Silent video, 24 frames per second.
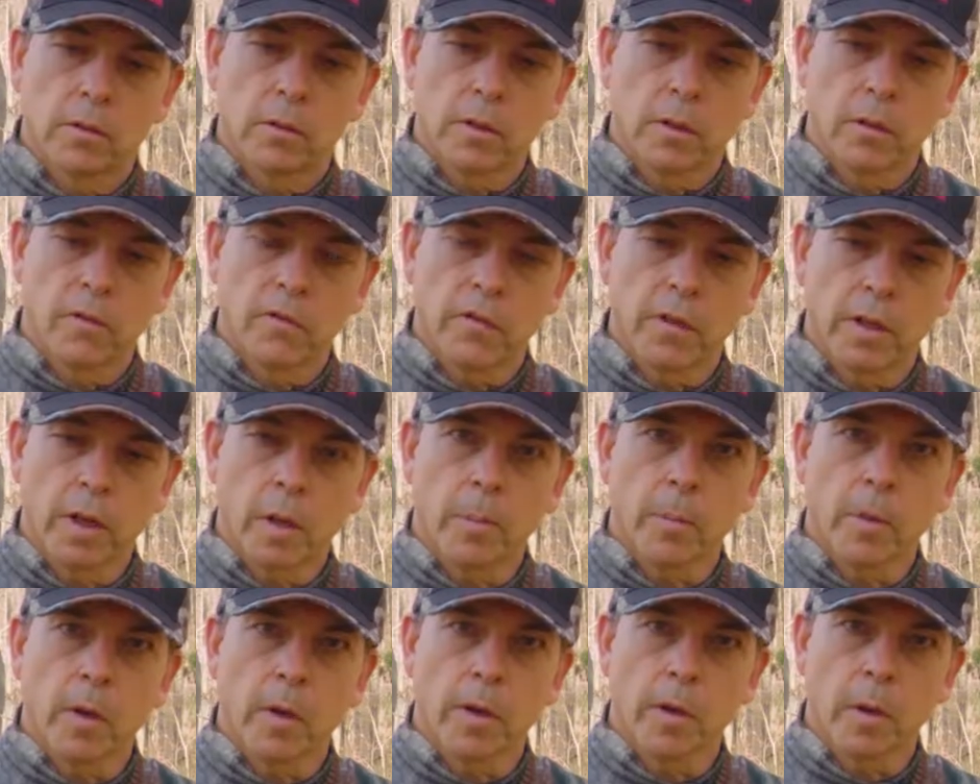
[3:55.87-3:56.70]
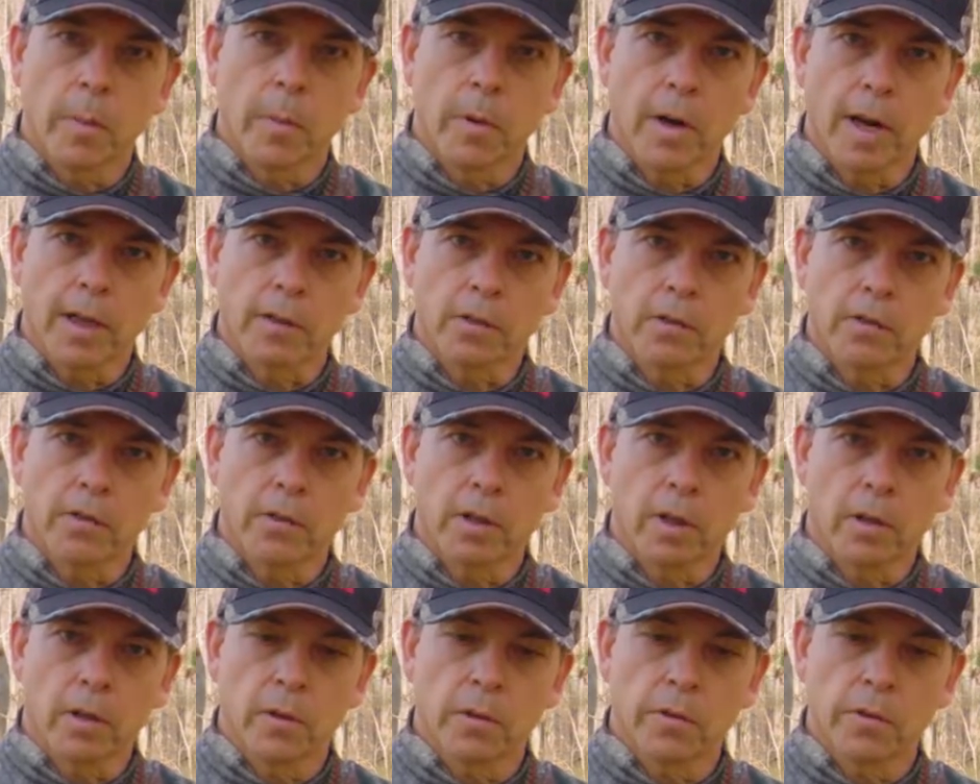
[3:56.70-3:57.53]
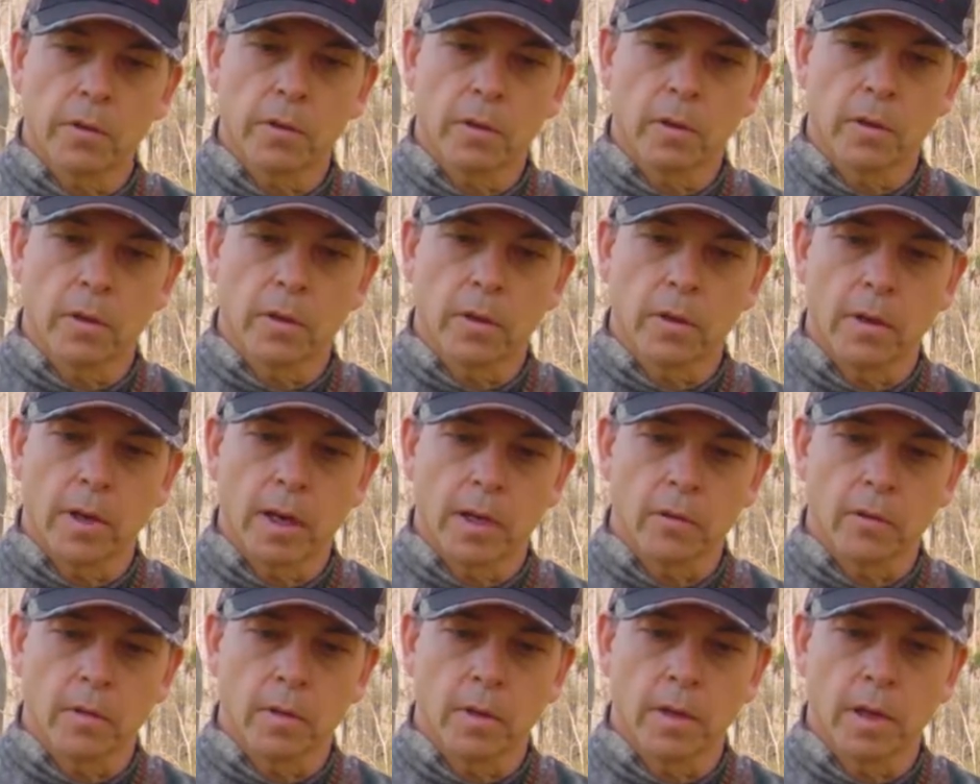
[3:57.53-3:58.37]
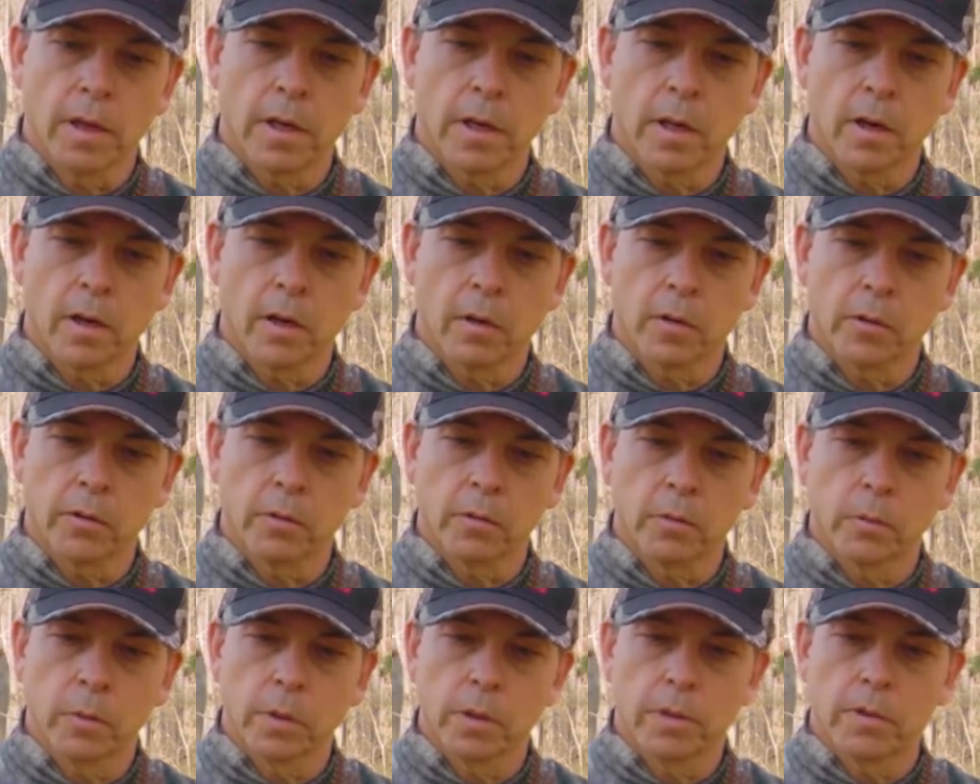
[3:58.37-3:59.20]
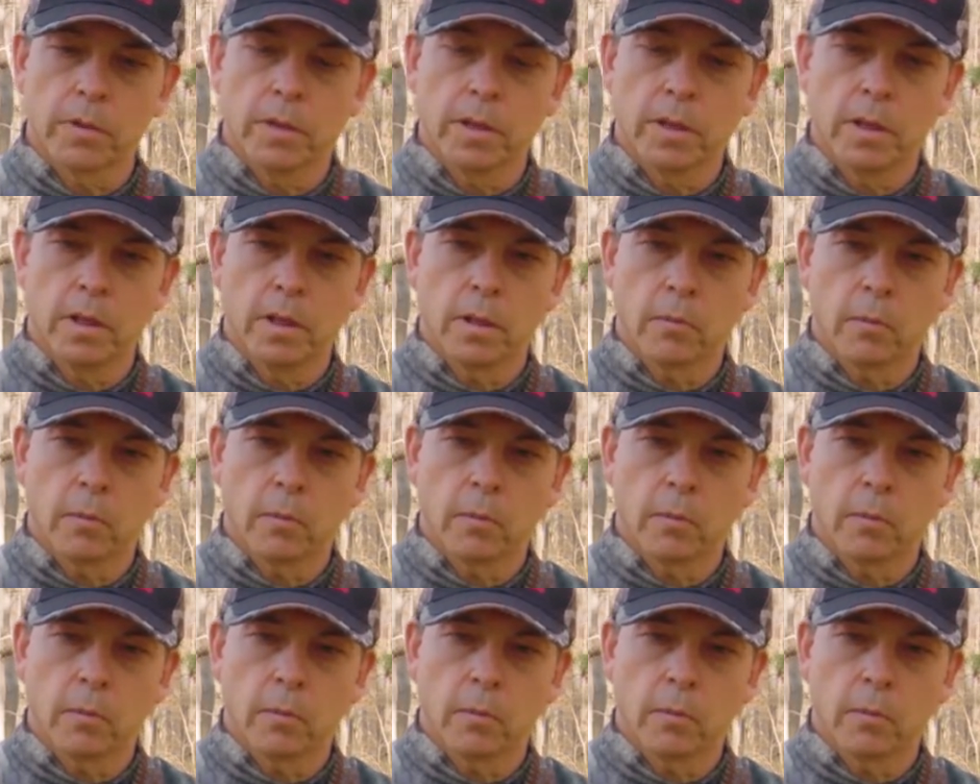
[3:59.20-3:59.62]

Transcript: So fit up all your practice arrows and your extra hunting arrows with the